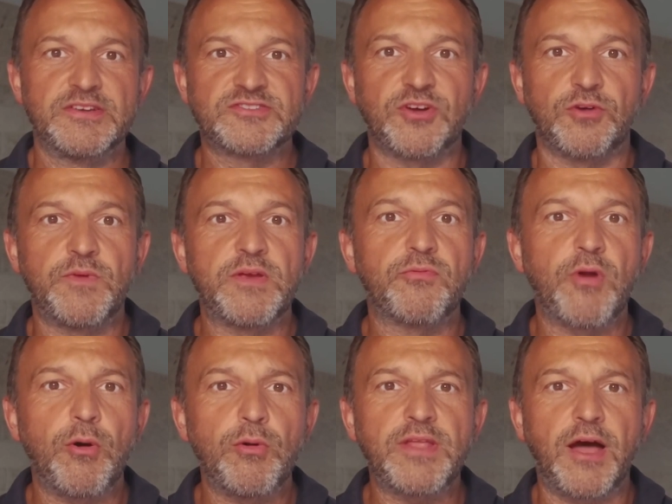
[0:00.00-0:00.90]
So we
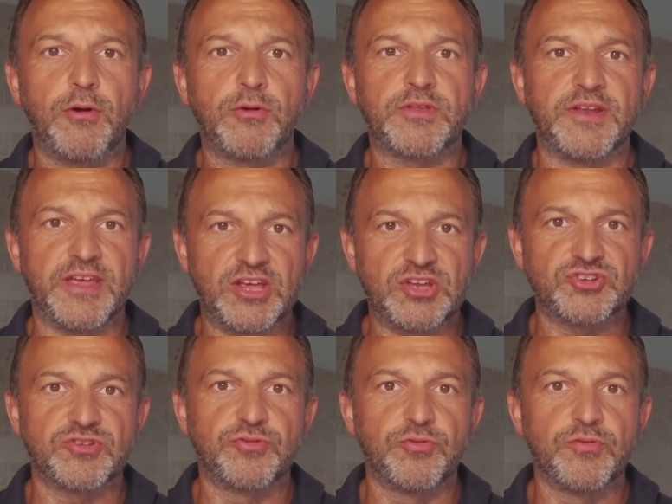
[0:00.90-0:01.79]
rolled out an
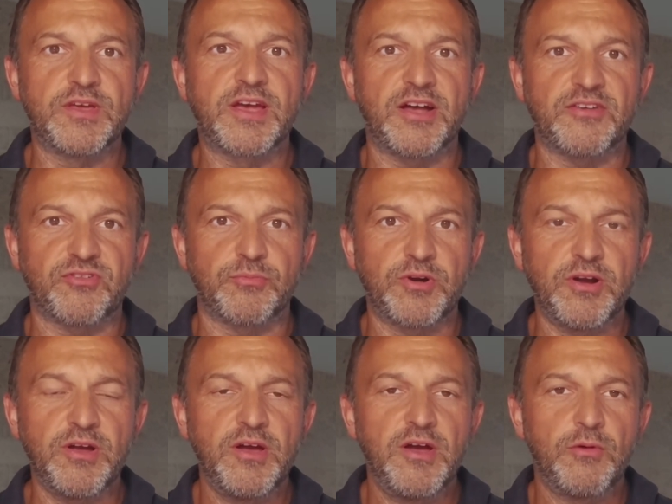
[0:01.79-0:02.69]
agent to the
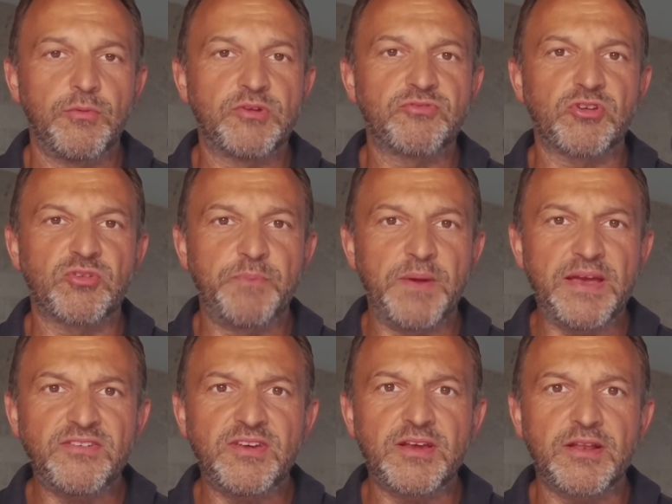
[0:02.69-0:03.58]
customer, which was
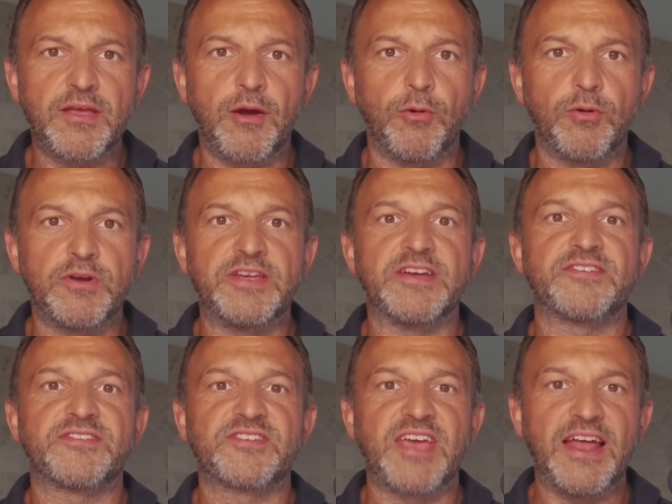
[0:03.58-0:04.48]
basically only
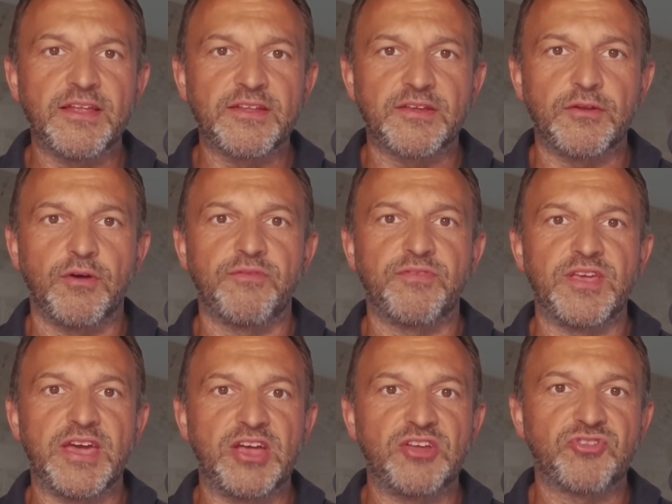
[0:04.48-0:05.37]
a skeleton of
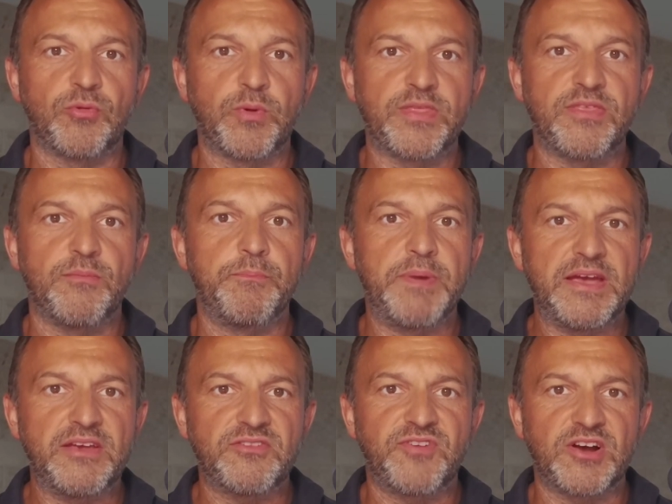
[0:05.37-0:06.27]
the agent with the
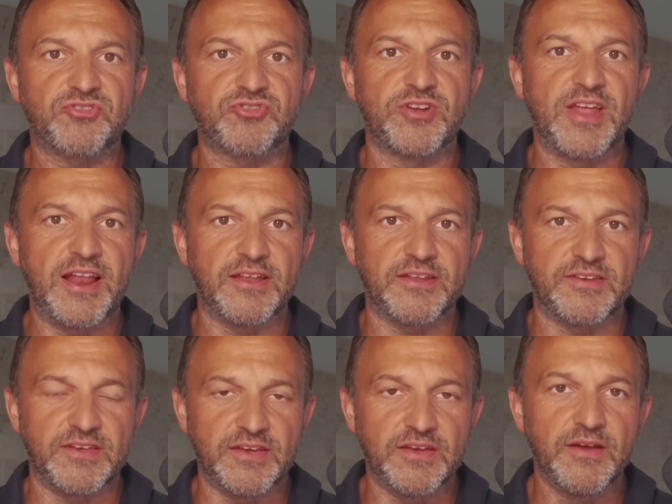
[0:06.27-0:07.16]
base
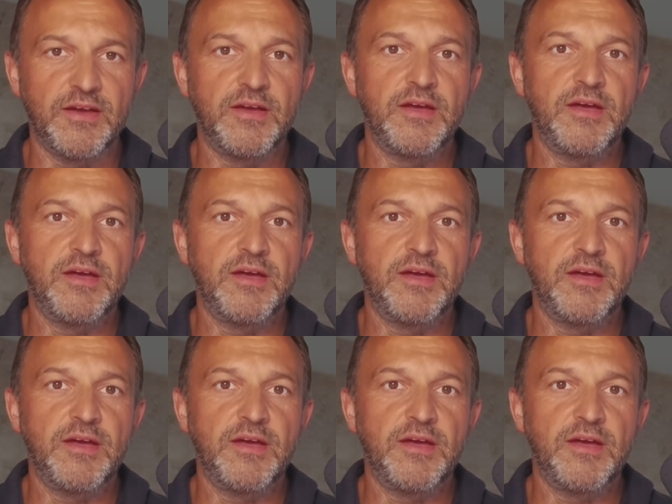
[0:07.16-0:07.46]
functionality.